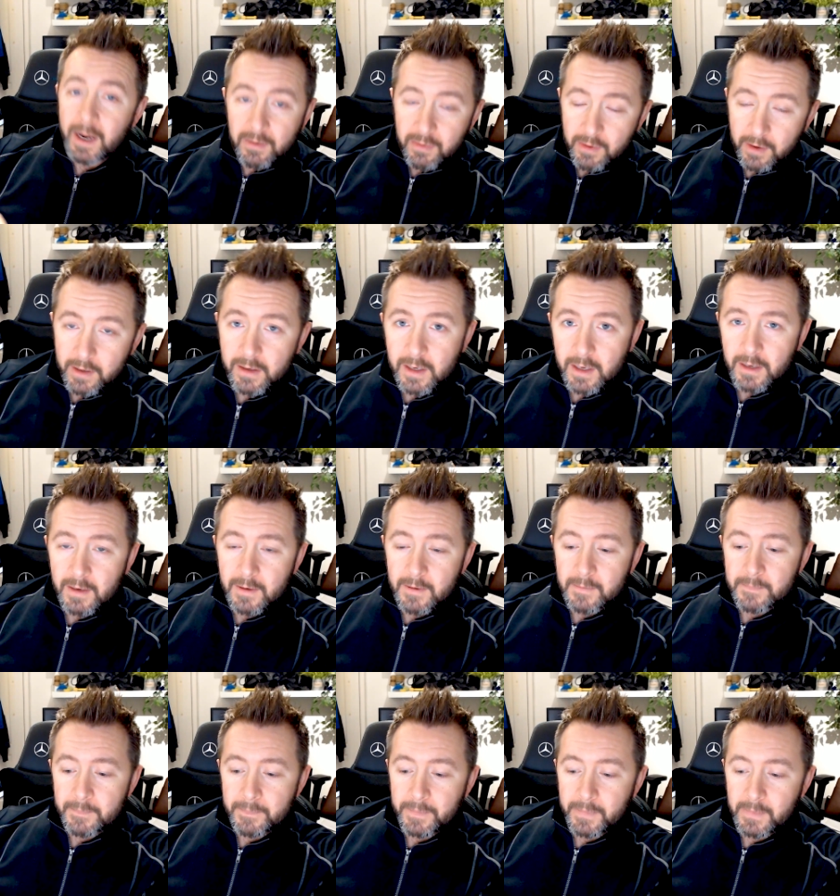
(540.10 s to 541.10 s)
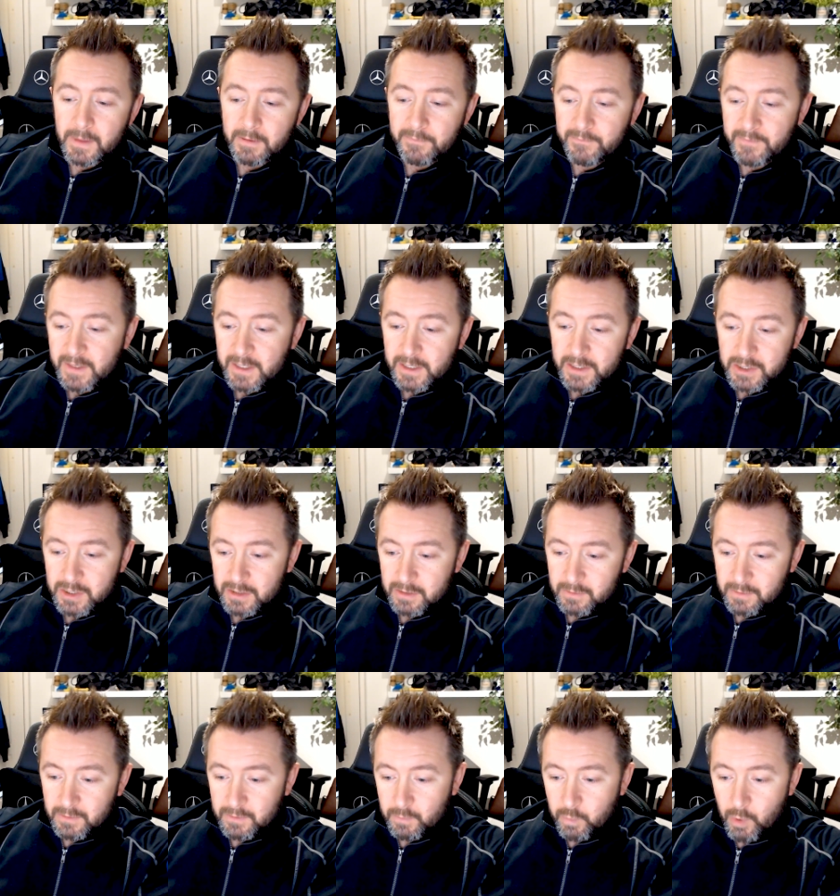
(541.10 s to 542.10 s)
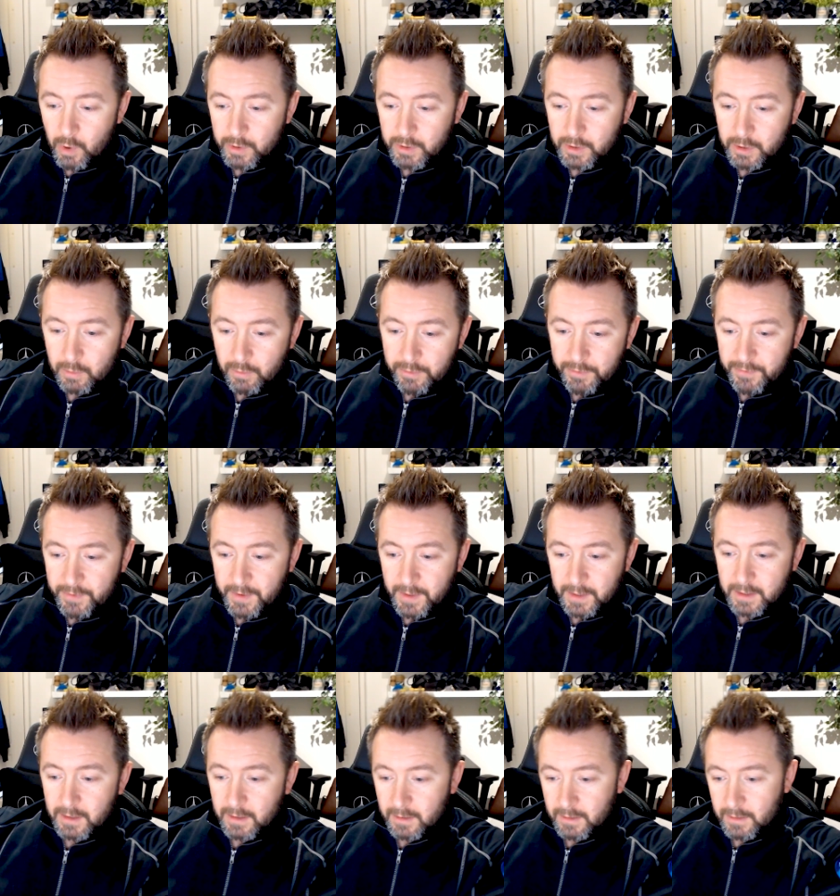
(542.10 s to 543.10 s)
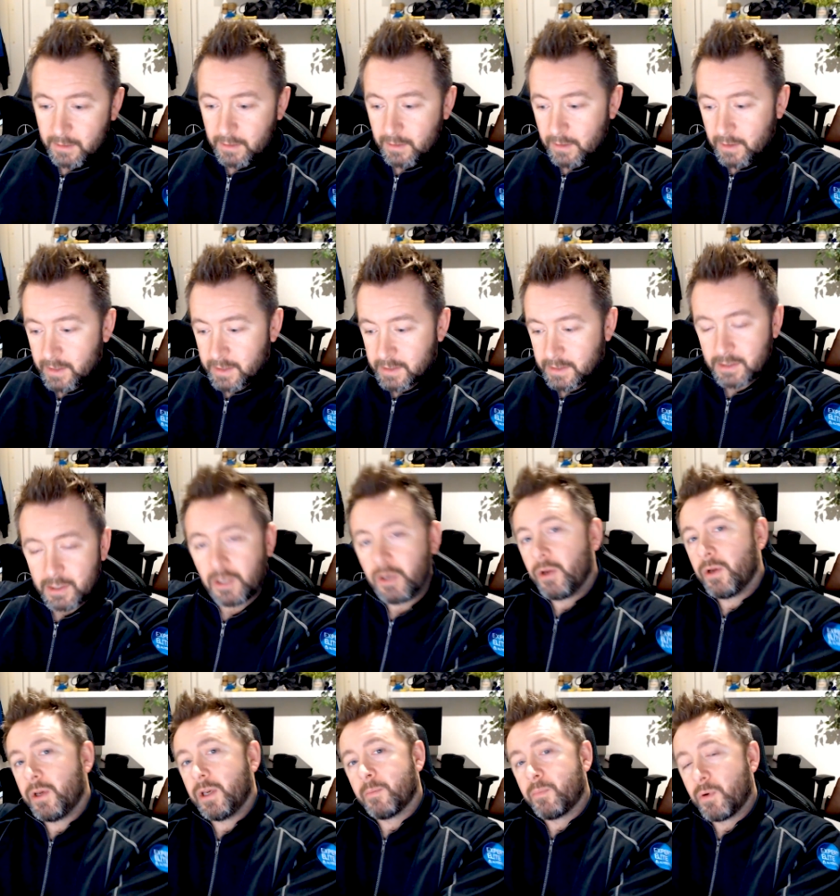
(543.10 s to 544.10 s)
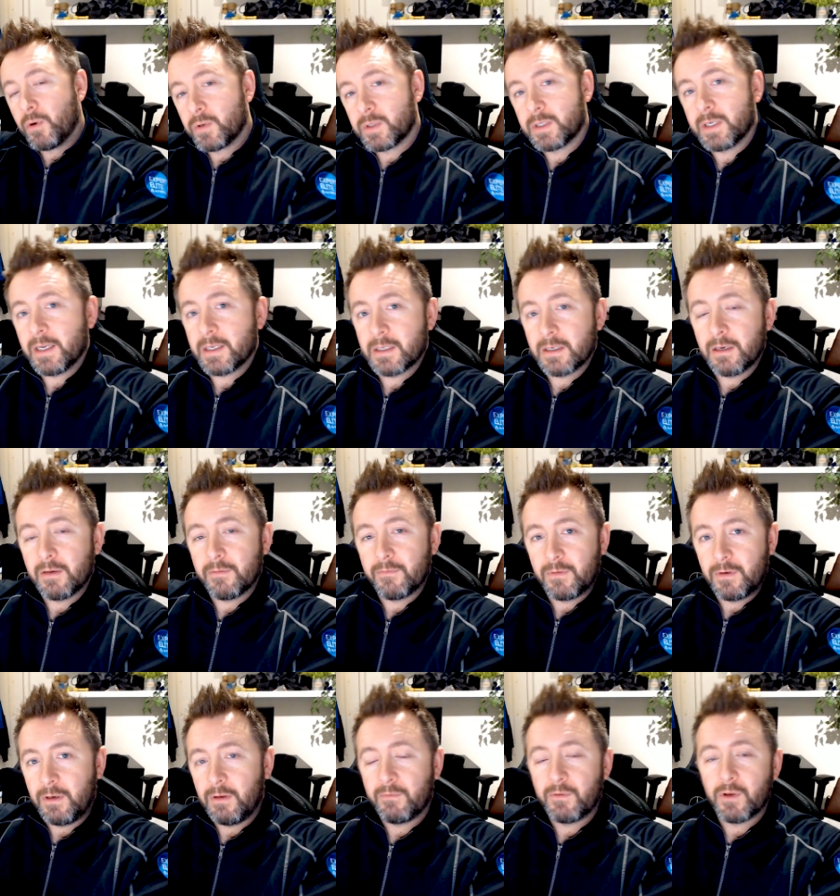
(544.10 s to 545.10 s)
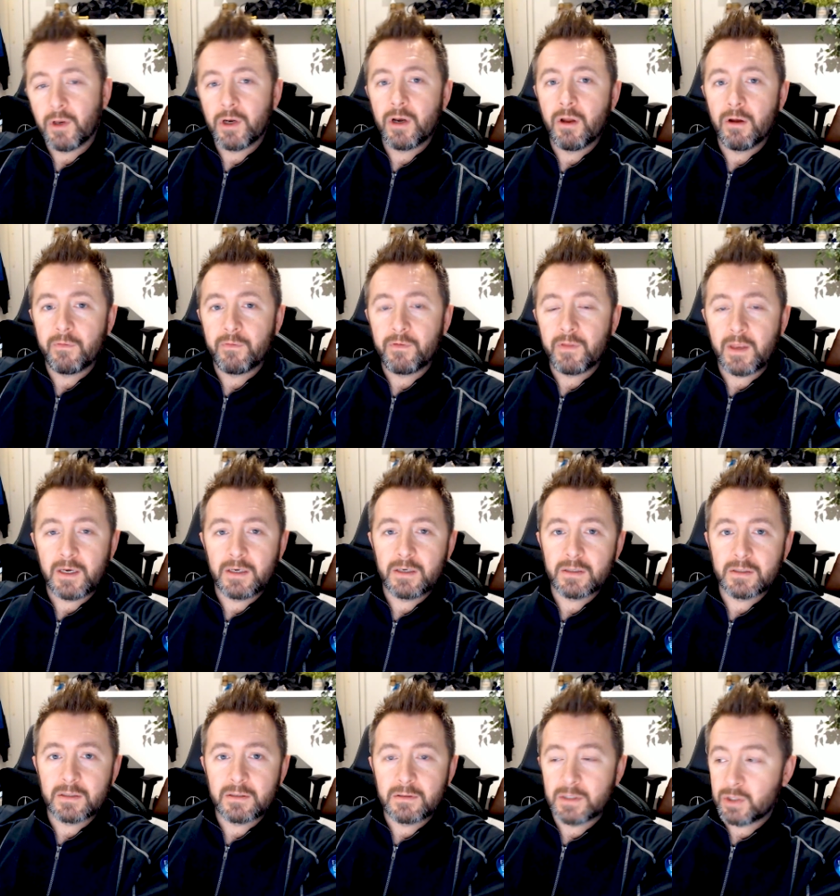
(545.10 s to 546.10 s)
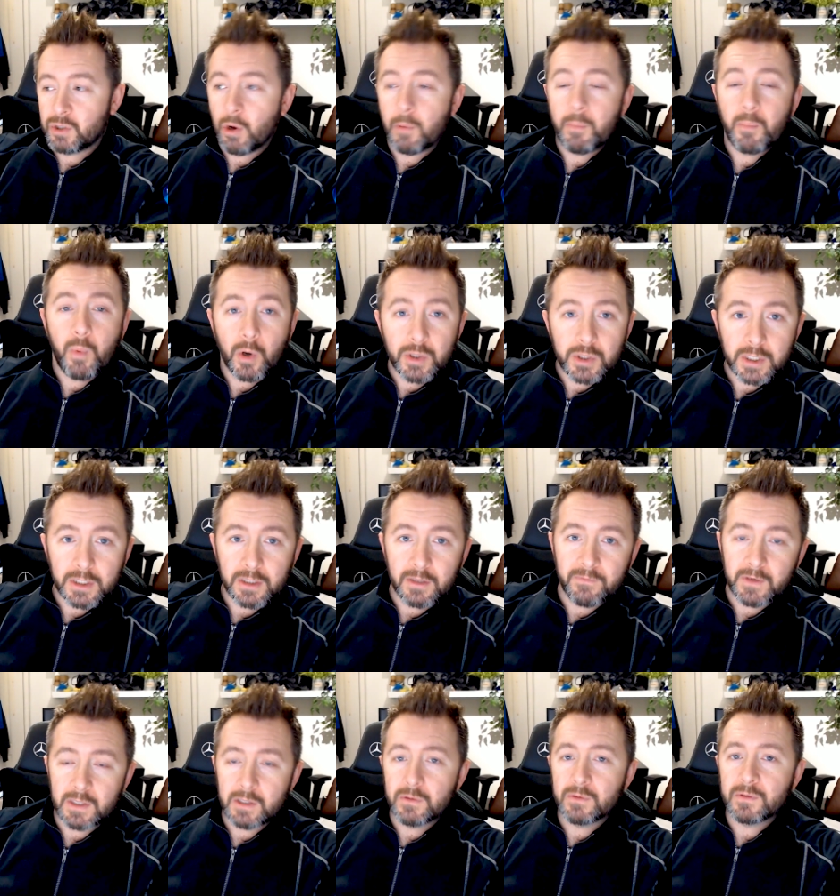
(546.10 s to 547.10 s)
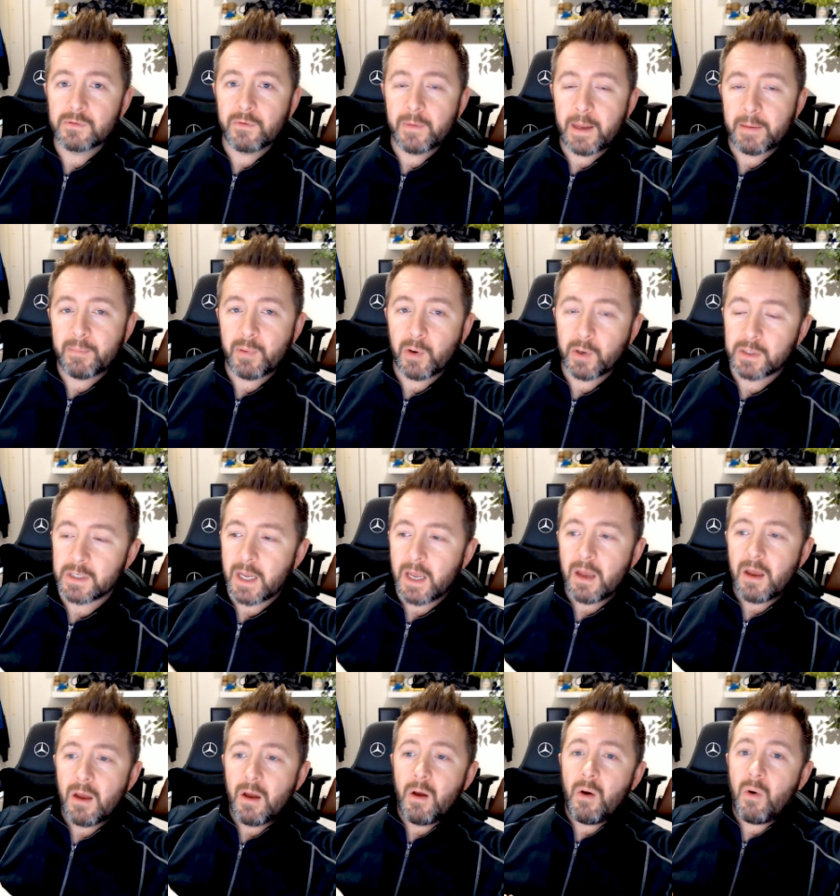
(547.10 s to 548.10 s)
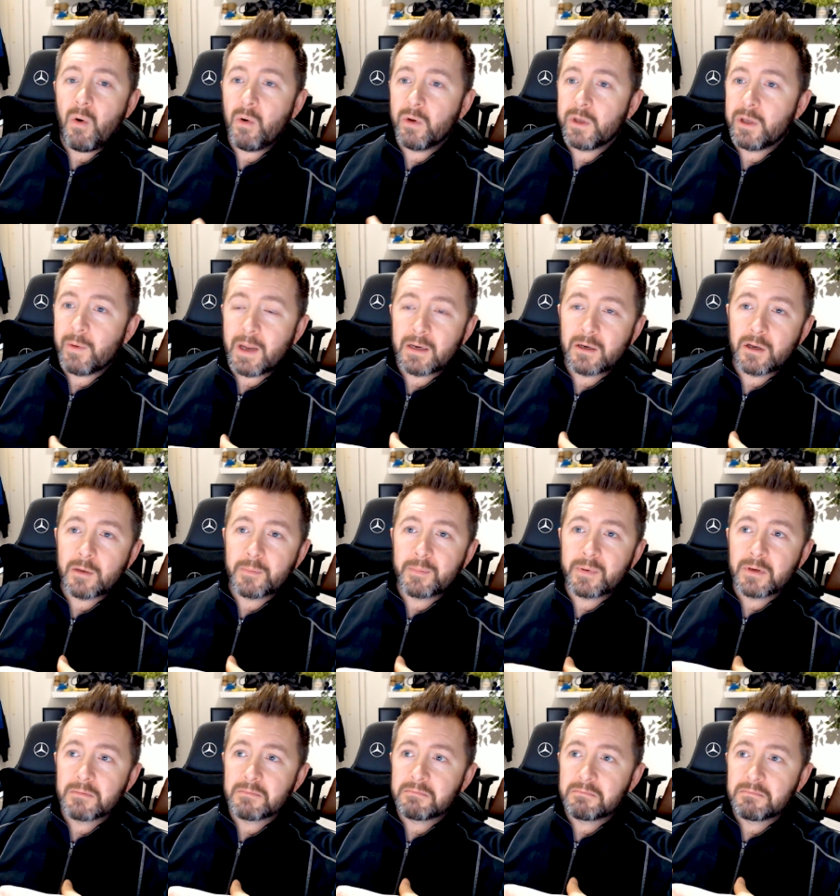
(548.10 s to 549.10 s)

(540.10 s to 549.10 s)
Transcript: either finish what you think is the learning process and you've done enough, and then you just stop watching the videos from that point, or you end up